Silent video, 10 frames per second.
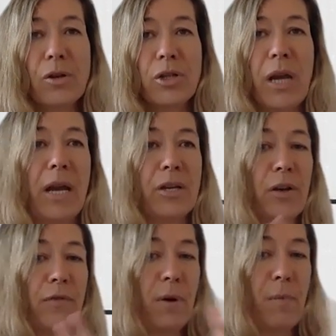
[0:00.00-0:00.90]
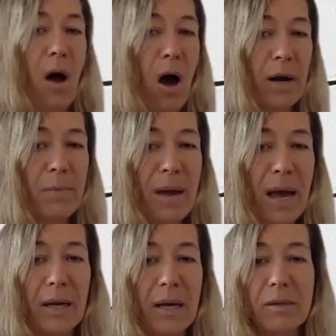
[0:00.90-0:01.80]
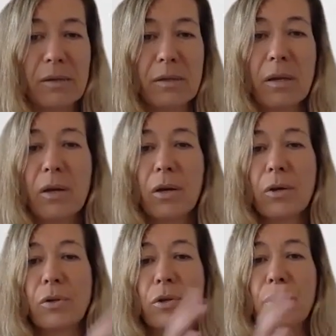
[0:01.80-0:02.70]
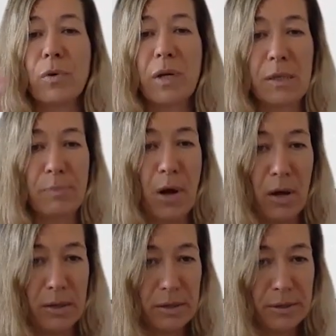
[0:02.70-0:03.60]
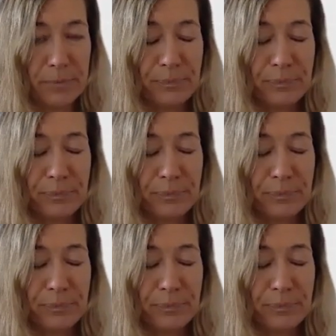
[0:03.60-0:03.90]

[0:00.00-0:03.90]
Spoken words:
changing from automatics to response.